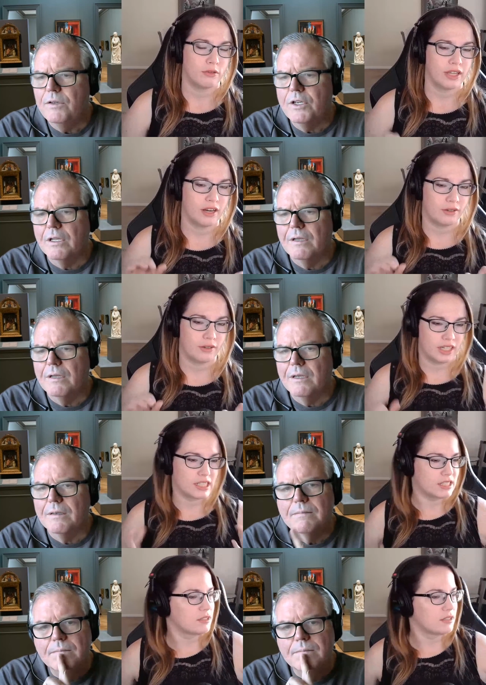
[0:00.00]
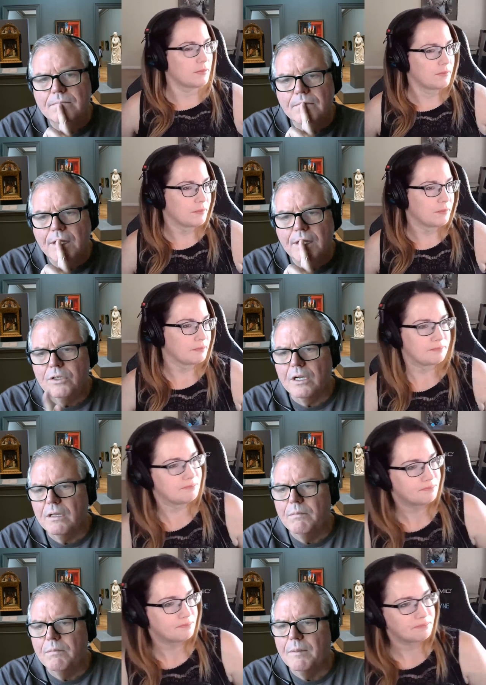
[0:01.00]
Speaker 1: I don't care a, what it is.
Speaker 2: Can you
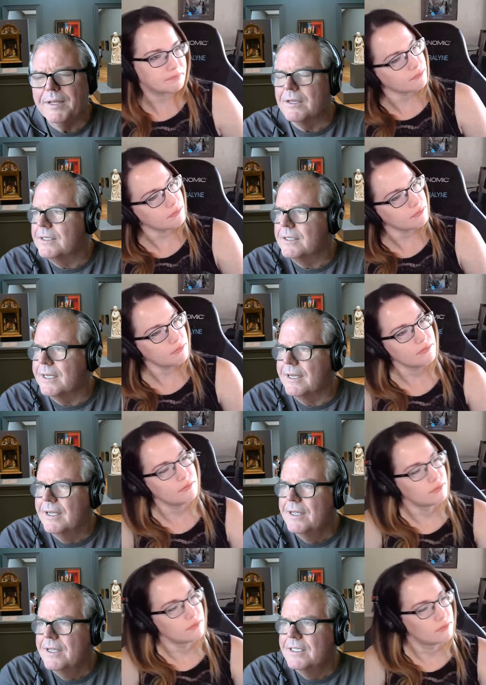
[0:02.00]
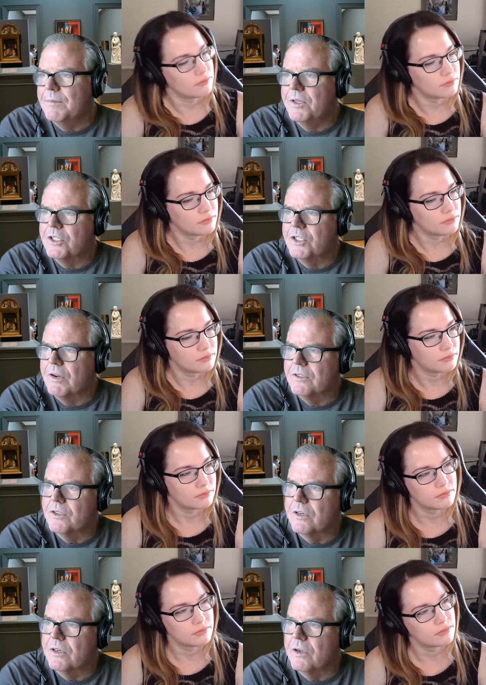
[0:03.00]
talk a little bit about uh, some of the
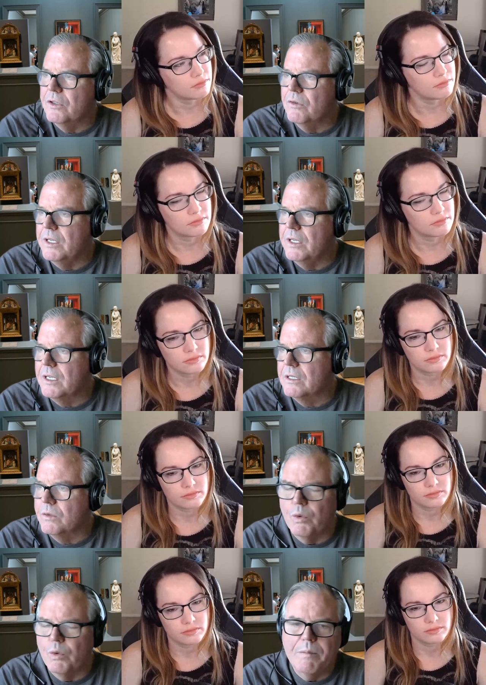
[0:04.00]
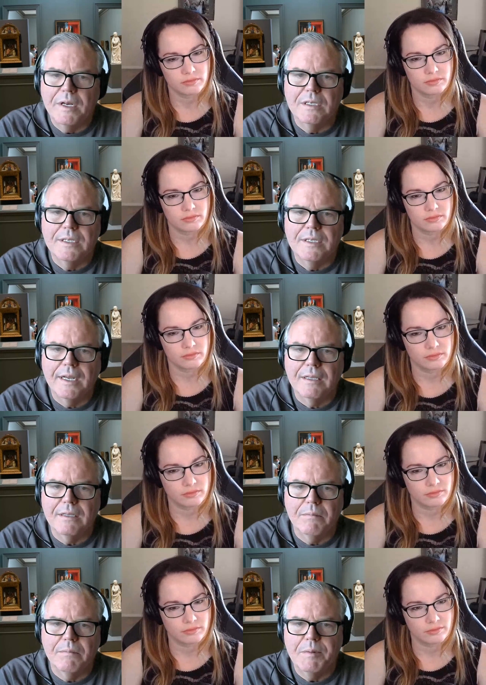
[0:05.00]
stressors that are unique to women in
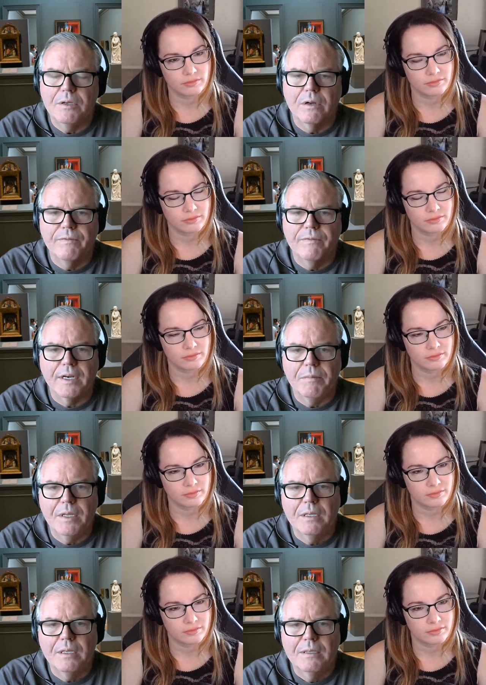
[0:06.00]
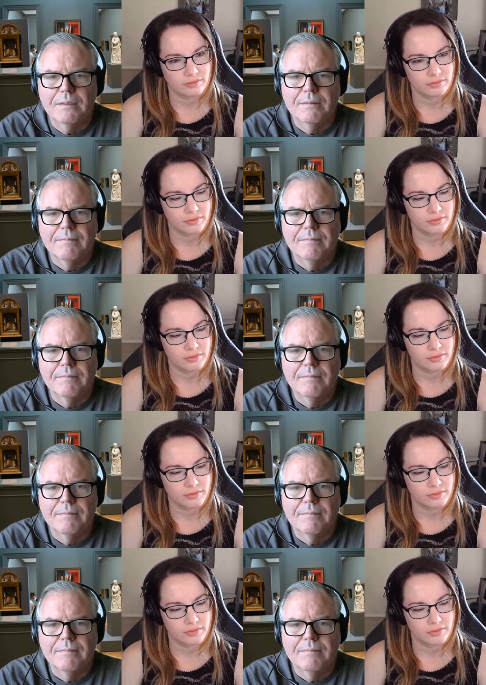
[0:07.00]
tech that maybe don't affect me?